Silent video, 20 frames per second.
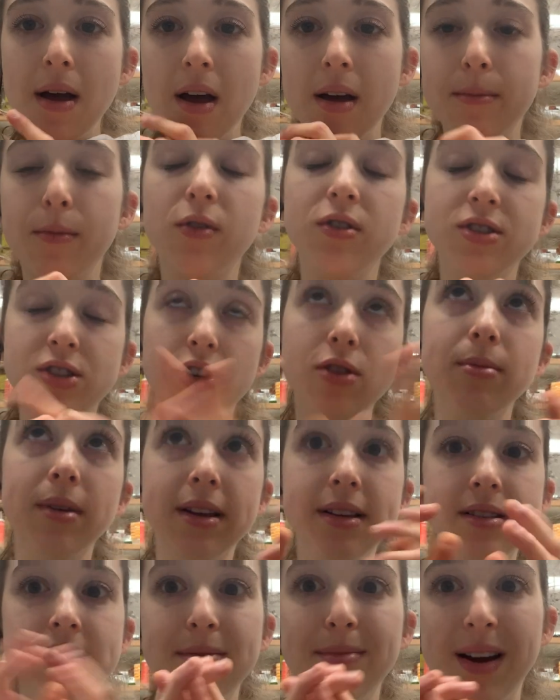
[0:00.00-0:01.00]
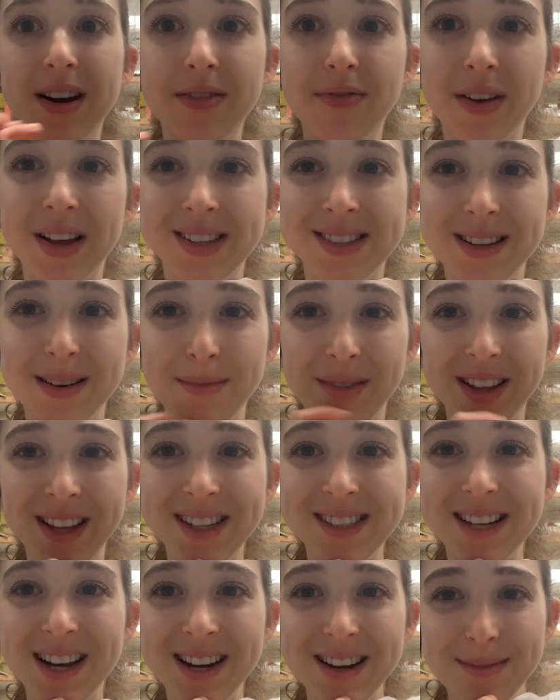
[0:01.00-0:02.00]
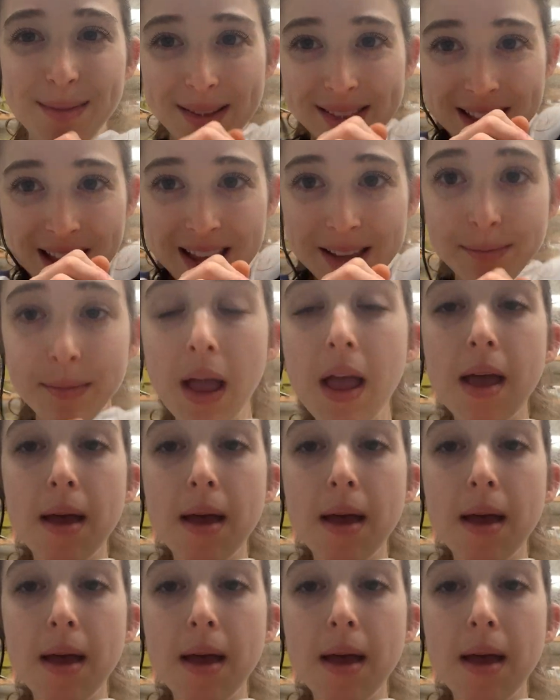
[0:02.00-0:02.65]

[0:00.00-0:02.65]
Um, we'll zoom in to my defense. I'm really excited about that.